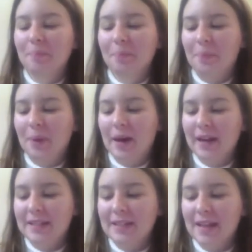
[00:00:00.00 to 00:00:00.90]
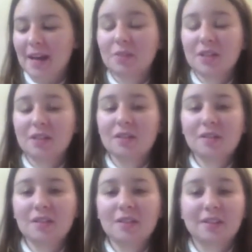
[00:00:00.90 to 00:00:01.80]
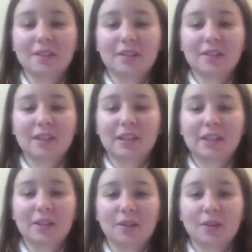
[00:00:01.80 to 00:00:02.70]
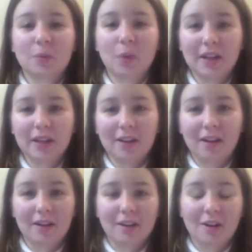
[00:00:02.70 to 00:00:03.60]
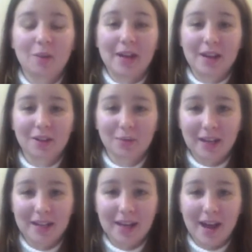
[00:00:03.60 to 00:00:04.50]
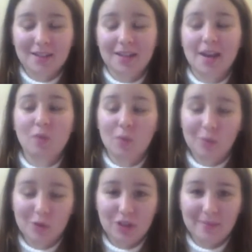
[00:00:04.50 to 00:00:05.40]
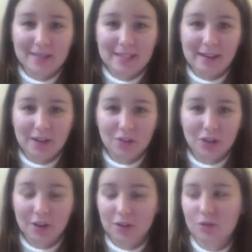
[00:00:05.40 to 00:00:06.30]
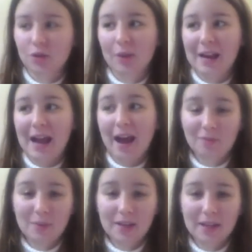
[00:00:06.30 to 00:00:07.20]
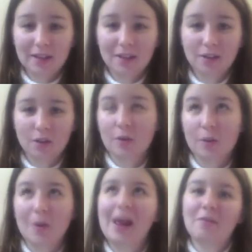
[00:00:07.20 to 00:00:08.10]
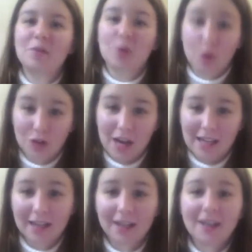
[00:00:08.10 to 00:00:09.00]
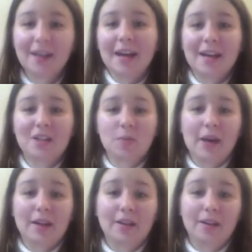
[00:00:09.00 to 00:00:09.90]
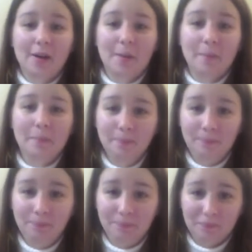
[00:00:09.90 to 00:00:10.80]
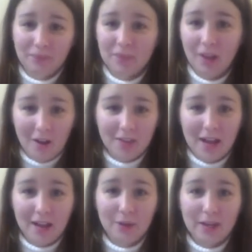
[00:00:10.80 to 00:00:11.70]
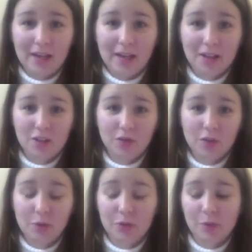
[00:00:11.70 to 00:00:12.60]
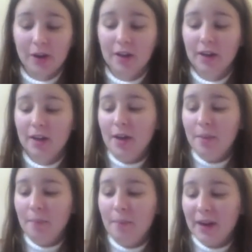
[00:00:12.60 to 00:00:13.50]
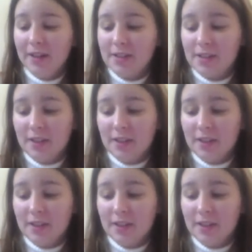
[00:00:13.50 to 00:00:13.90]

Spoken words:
But I'm still working on all my Hello Kitty hats. I have one more shipment to get out to her, so when I have been knitting, or when I have been crocheting, it's been on the Hello Kitty hats for the most part, but